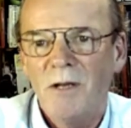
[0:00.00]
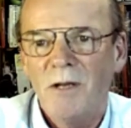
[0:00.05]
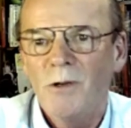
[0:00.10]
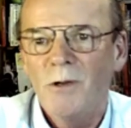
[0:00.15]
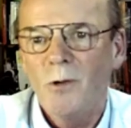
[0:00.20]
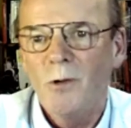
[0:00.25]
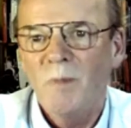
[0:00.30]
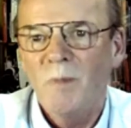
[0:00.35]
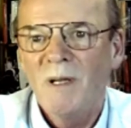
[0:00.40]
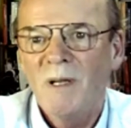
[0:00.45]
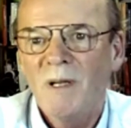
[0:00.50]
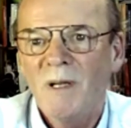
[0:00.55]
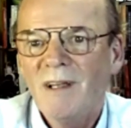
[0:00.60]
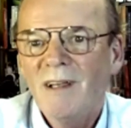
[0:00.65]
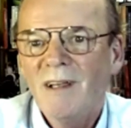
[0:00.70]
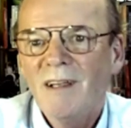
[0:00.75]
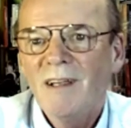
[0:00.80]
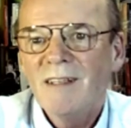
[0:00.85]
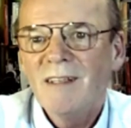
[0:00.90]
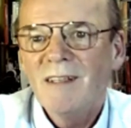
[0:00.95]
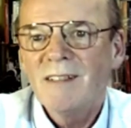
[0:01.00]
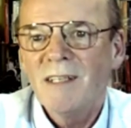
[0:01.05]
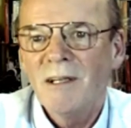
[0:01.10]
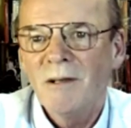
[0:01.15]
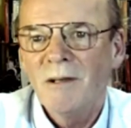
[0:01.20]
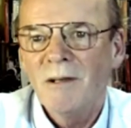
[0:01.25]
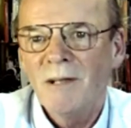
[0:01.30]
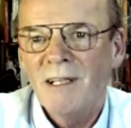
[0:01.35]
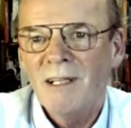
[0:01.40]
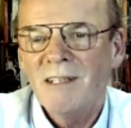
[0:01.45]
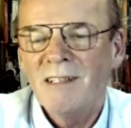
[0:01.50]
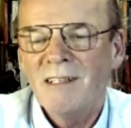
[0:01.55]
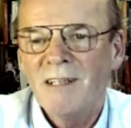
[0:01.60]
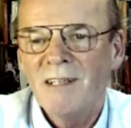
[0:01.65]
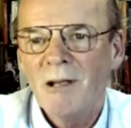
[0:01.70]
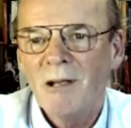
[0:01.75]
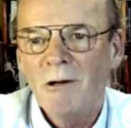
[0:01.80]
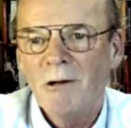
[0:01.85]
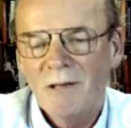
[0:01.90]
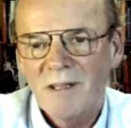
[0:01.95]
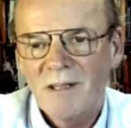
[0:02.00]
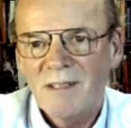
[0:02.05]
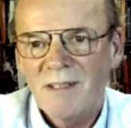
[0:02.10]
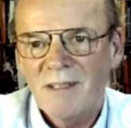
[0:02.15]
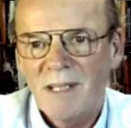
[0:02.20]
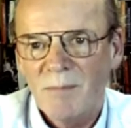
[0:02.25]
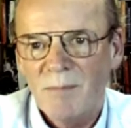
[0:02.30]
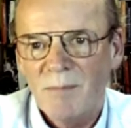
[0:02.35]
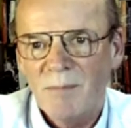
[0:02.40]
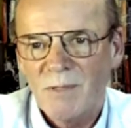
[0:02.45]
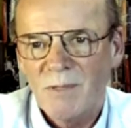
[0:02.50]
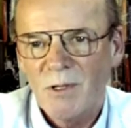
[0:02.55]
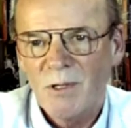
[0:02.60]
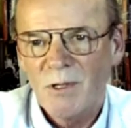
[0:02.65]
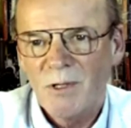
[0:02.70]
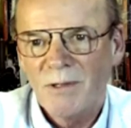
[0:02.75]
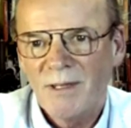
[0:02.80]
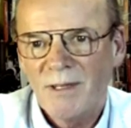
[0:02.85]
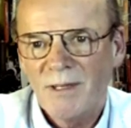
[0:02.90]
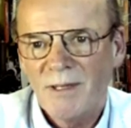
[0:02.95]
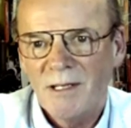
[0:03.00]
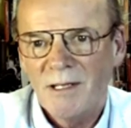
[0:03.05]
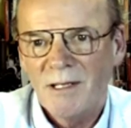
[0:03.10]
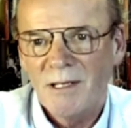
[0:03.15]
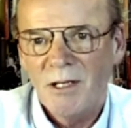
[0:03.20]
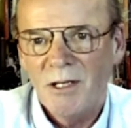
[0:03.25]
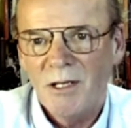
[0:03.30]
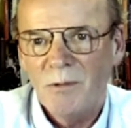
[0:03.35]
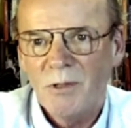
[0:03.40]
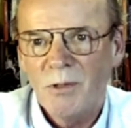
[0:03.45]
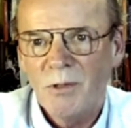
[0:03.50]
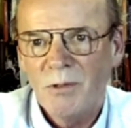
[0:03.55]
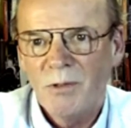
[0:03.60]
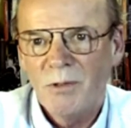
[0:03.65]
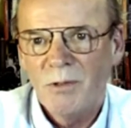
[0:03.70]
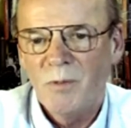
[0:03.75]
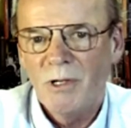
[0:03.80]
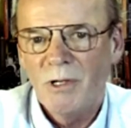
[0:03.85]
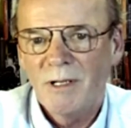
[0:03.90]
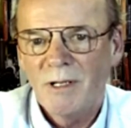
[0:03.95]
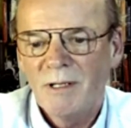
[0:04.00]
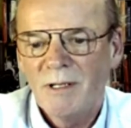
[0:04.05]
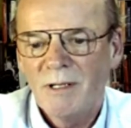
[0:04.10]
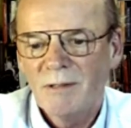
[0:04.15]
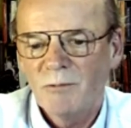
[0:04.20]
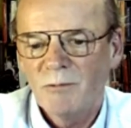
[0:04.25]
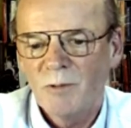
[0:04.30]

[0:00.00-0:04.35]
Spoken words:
So it no longer seems odd that you could do work remotely.